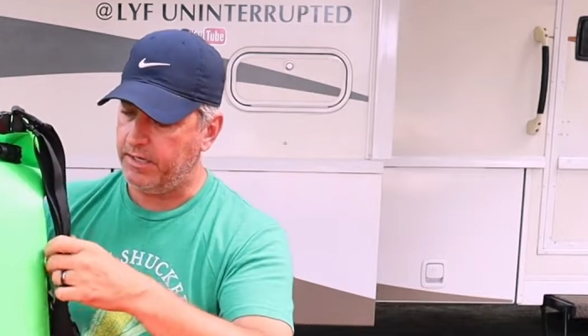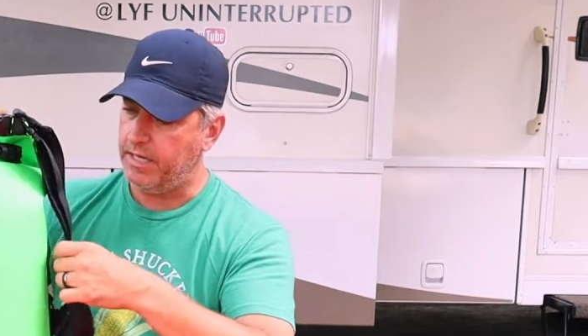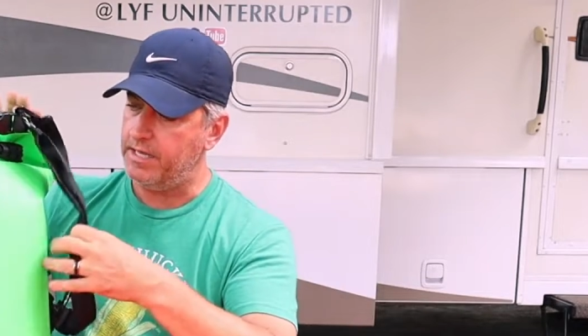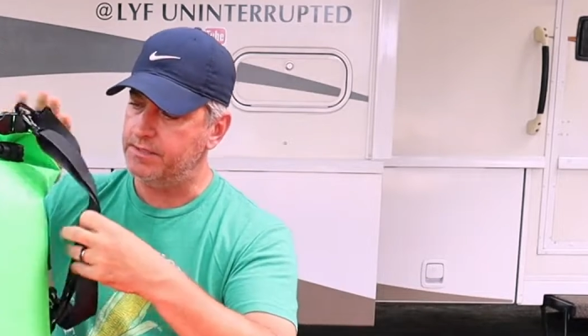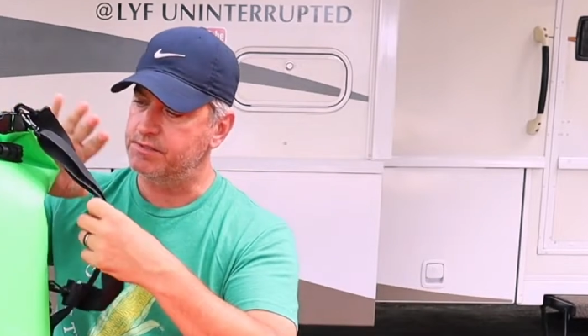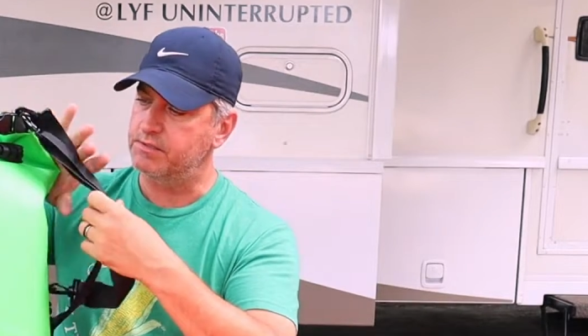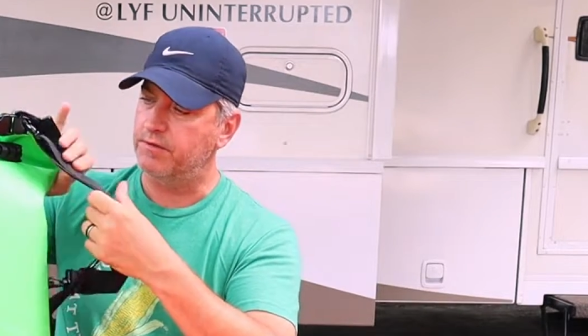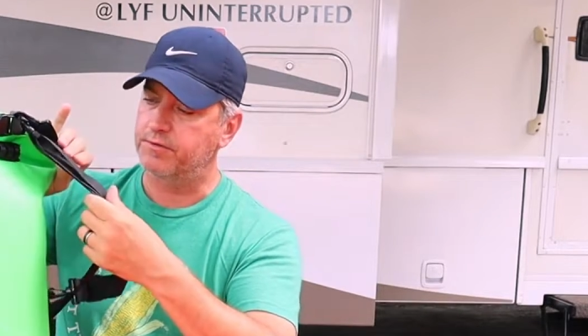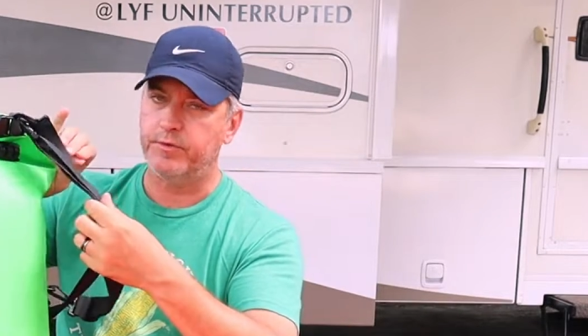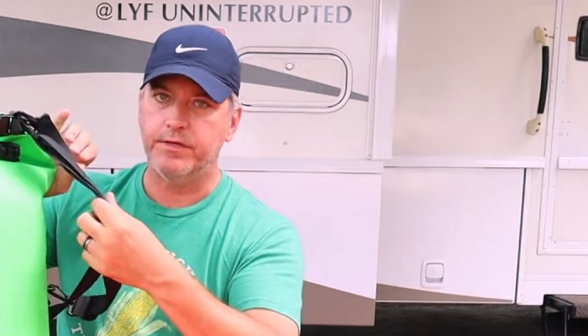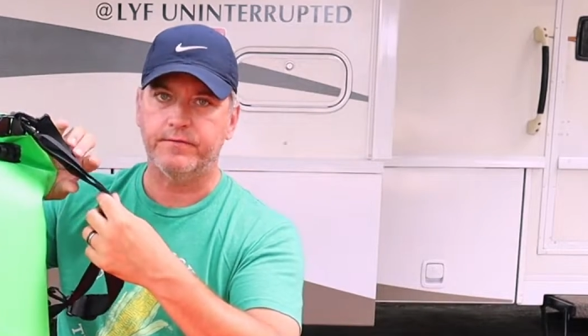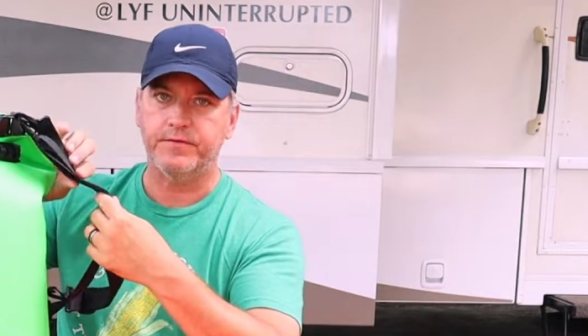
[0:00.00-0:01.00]
it has
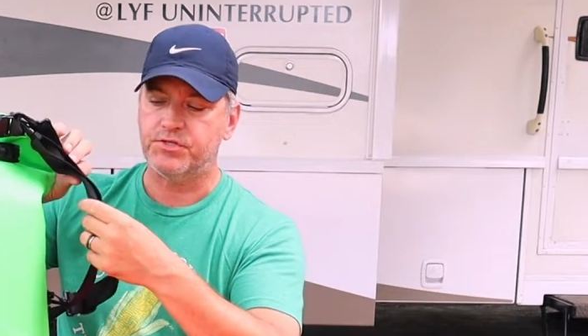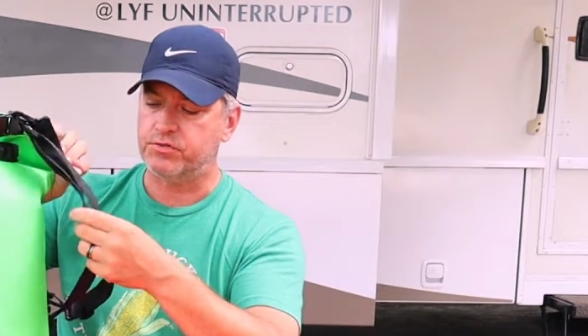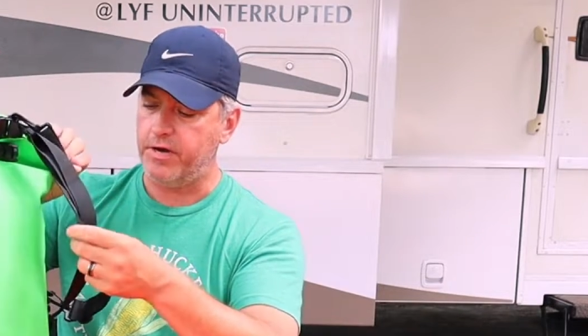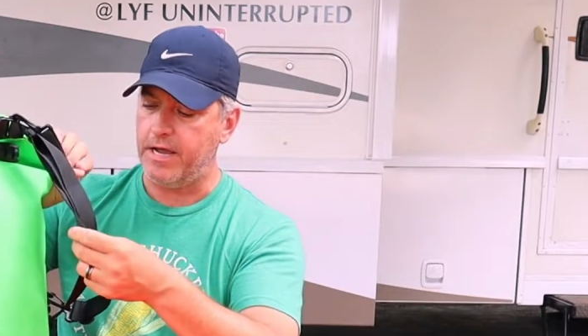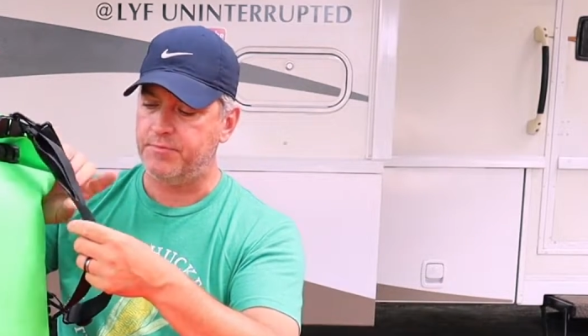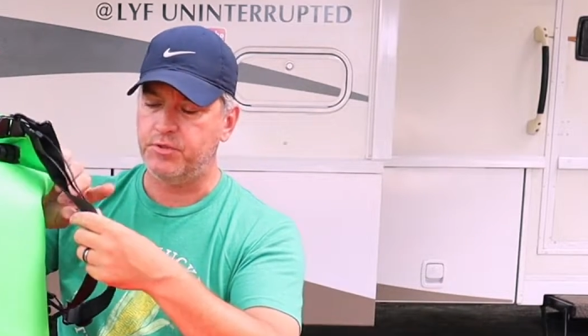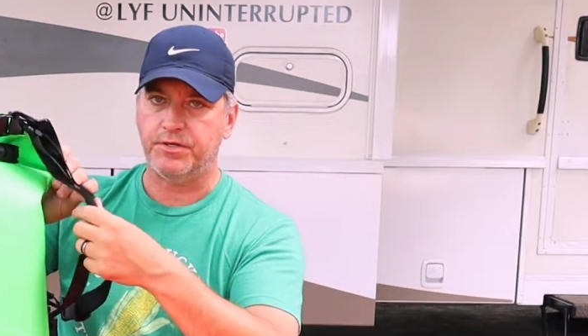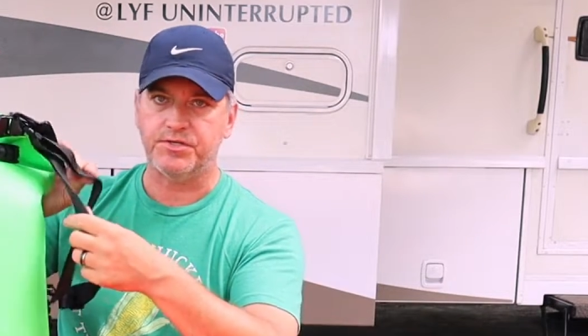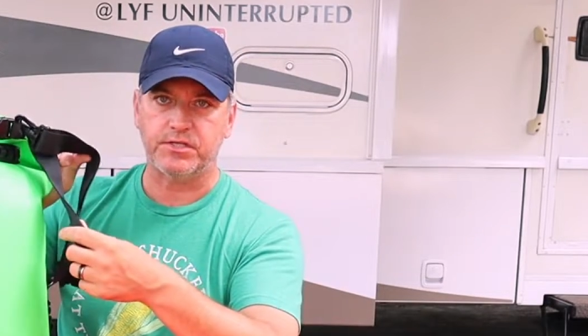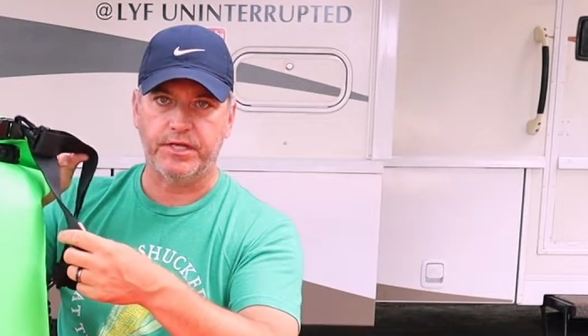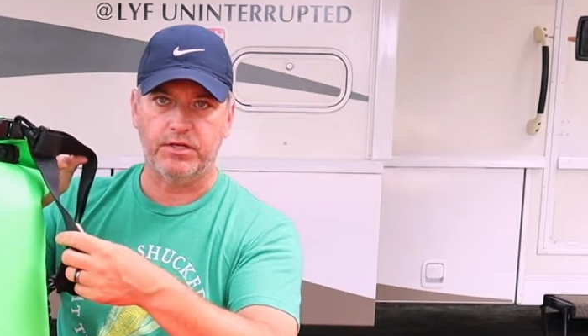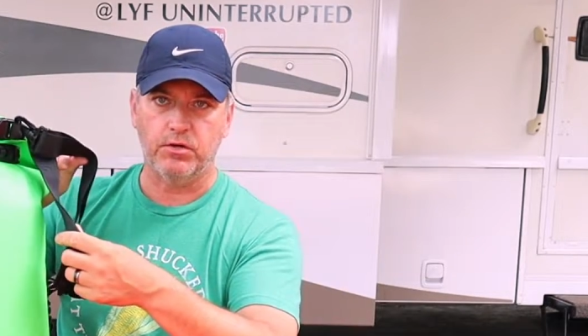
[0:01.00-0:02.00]
3 different straps. You can
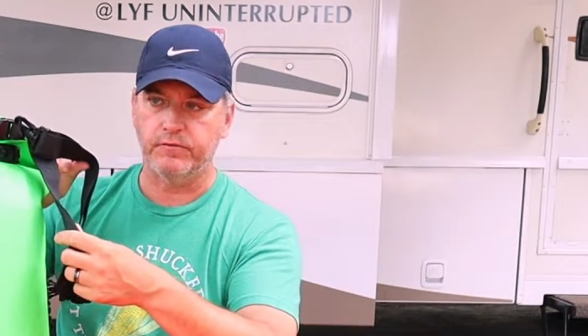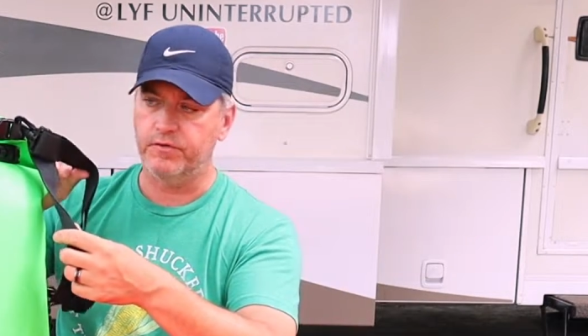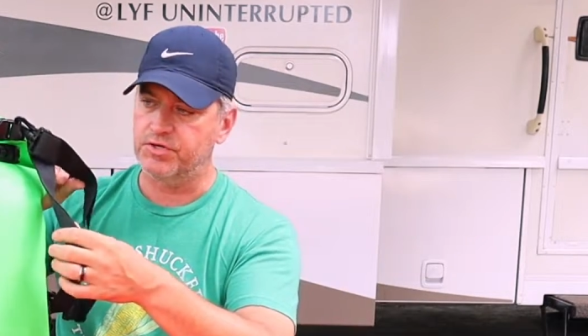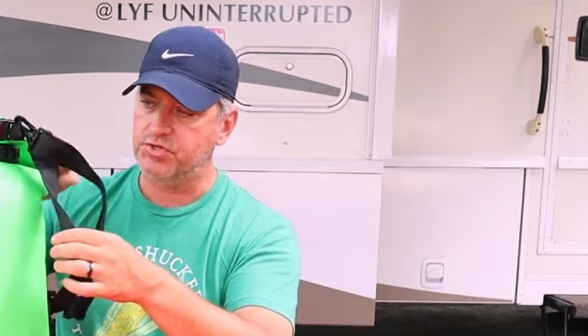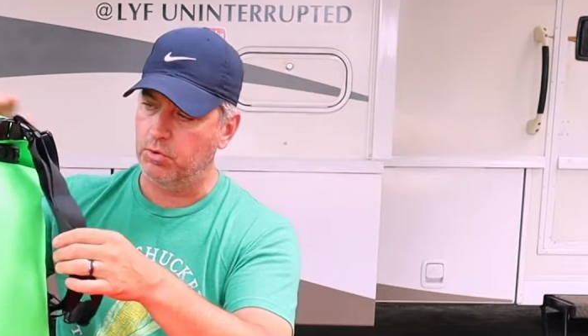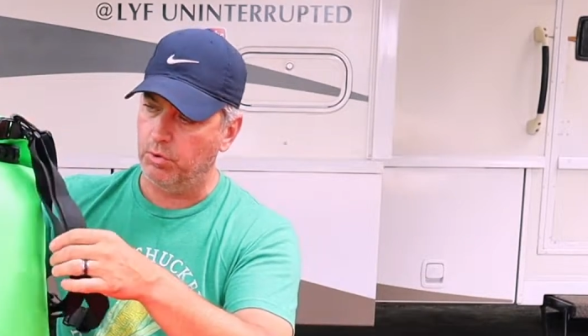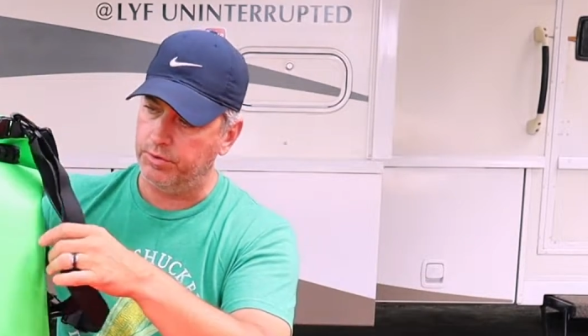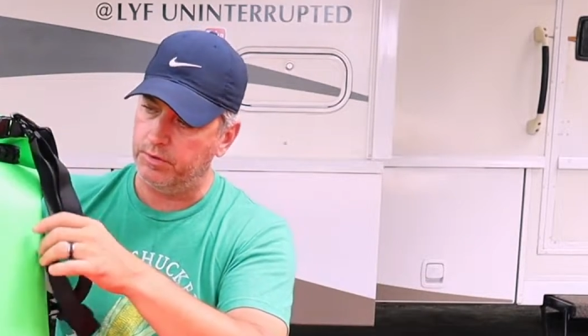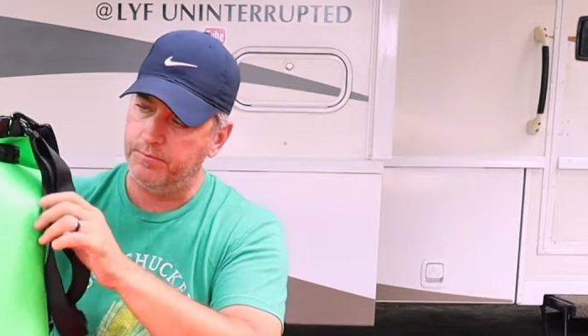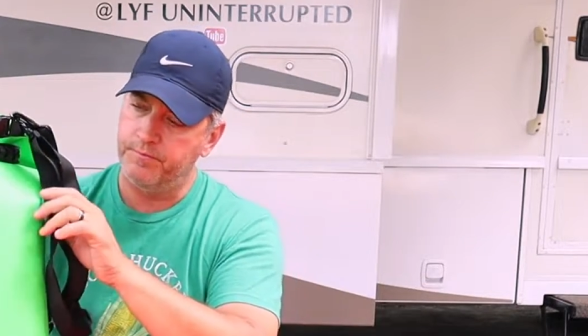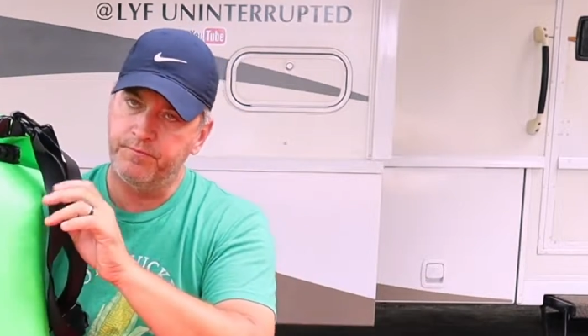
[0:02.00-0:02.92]
sling it over your shoulder.